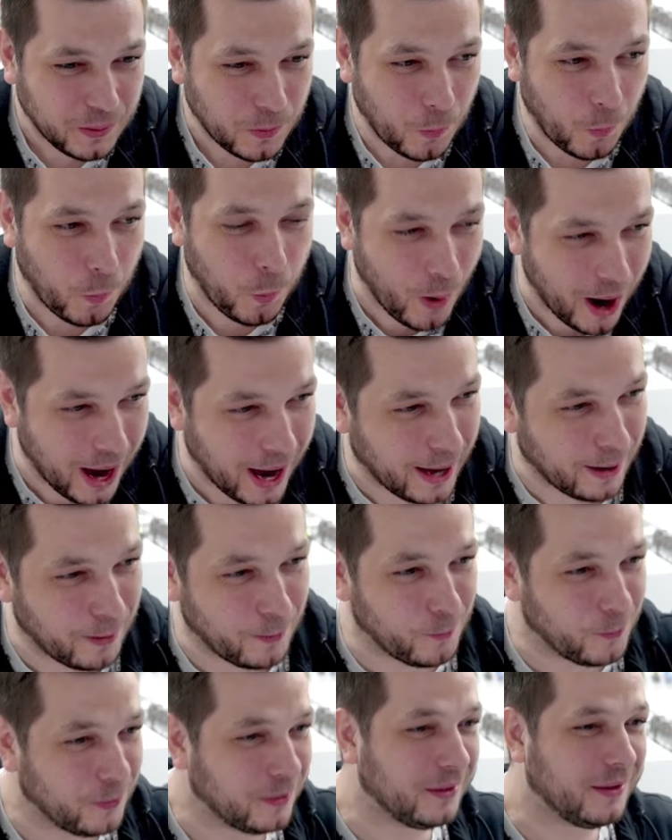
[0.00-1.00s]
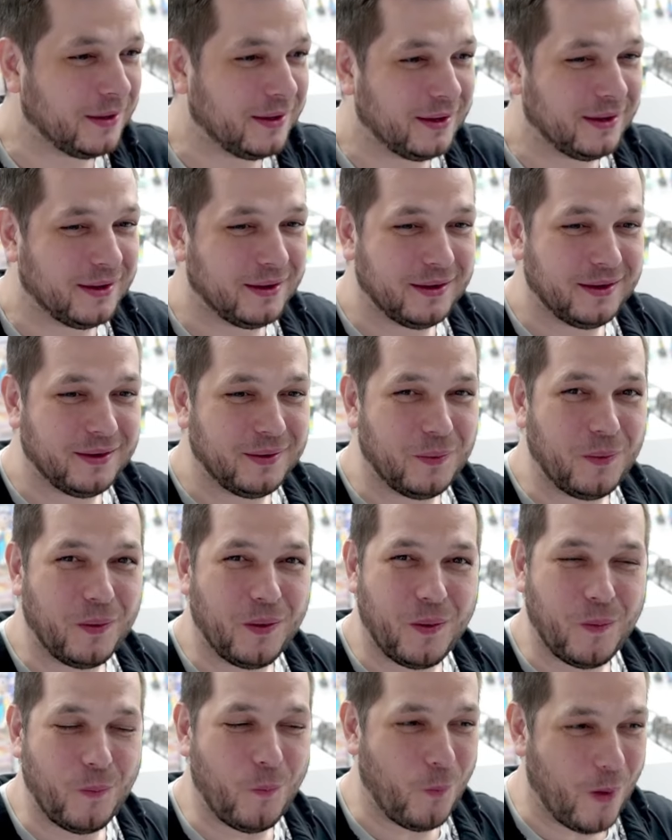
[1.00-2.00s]
Wow.
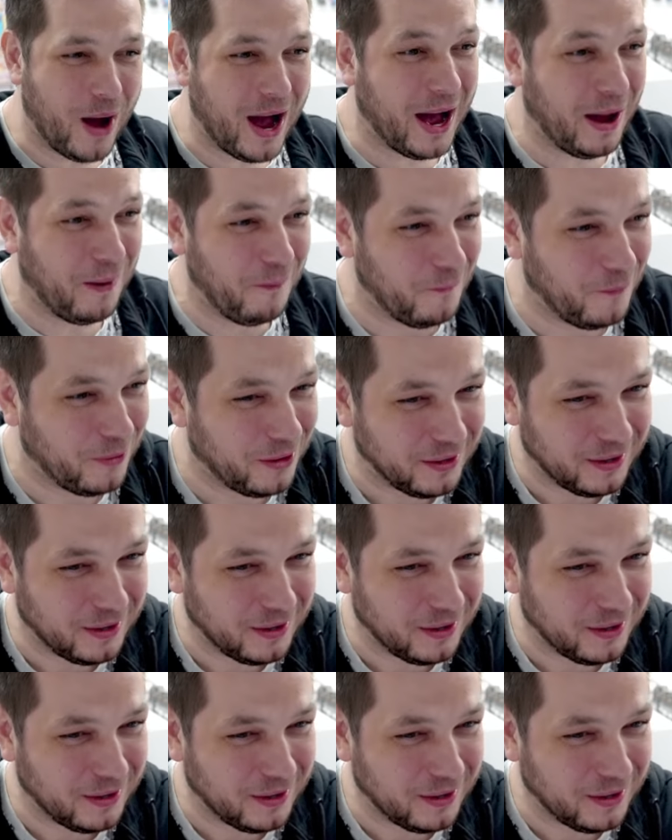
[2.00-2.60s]
Wow.